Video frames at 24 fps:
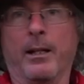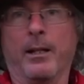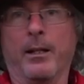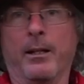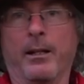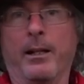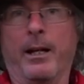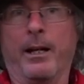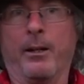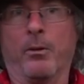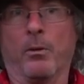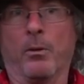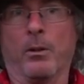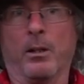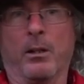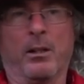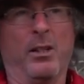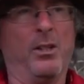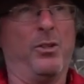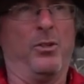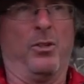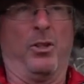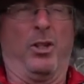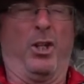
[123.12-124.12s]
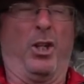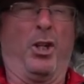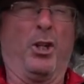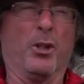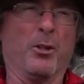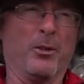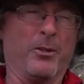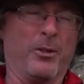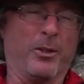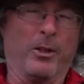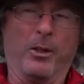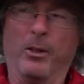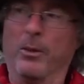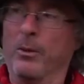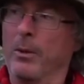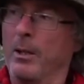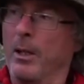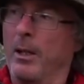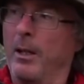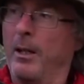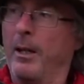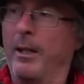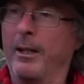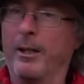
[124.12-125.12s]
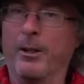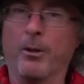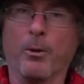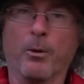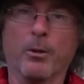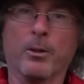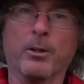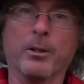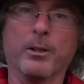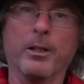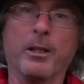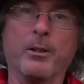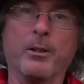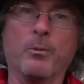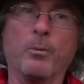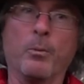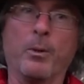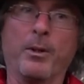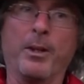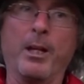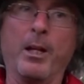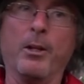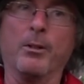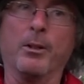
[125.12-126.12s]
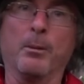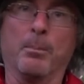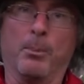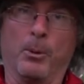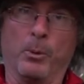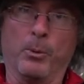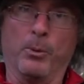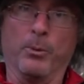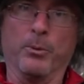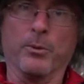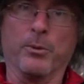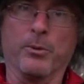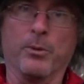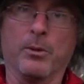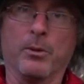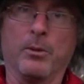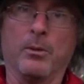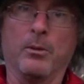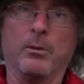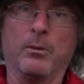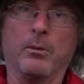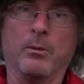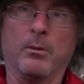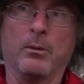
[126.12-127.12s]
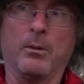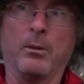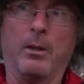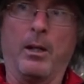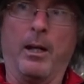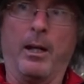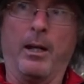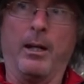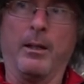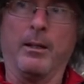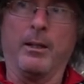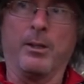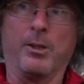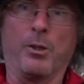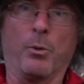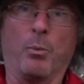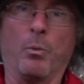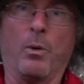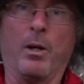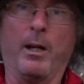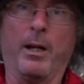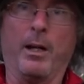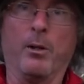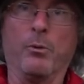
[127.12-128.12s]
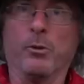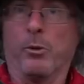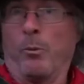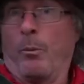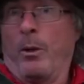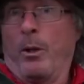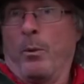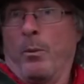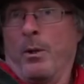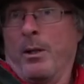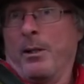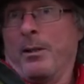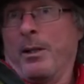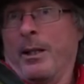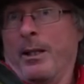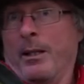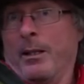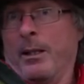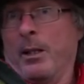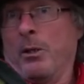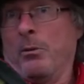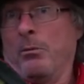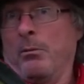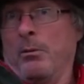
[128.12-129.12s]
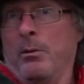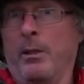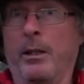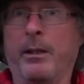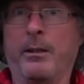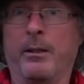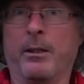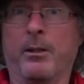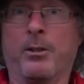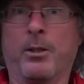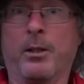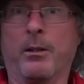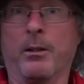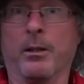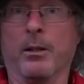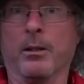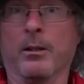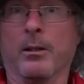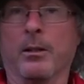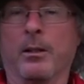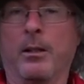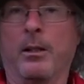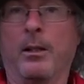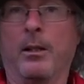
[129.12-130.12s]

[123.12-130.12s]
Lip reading: I ordered this years ago. And I ordered it without the poles. And they said, why? I said, well, I want to take it out in the interior.